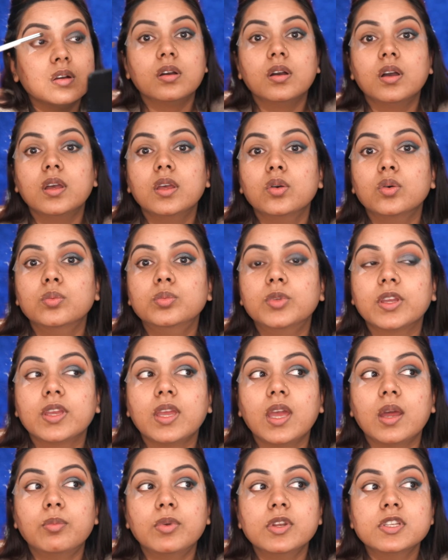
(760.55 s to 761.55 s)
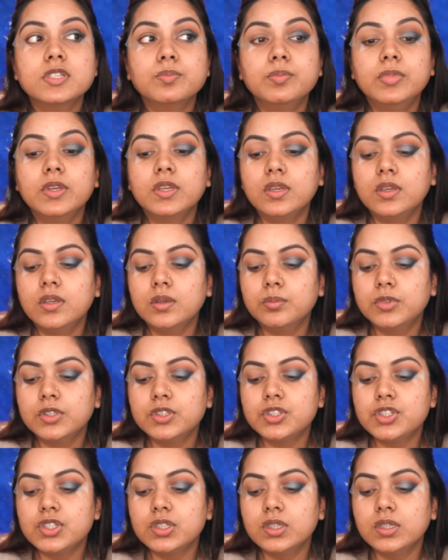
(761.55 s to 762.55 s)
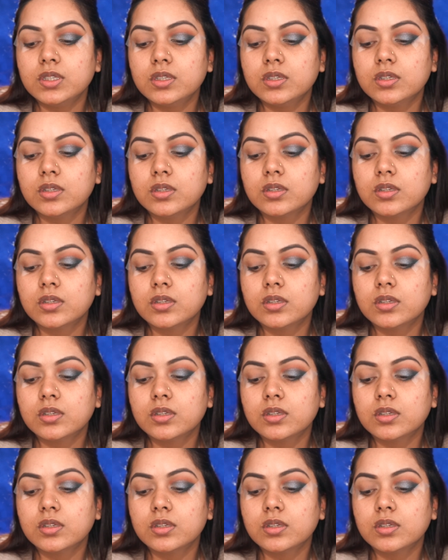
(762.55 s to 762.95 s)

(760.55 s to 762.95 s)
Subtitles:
I hope the camera is picking up that shade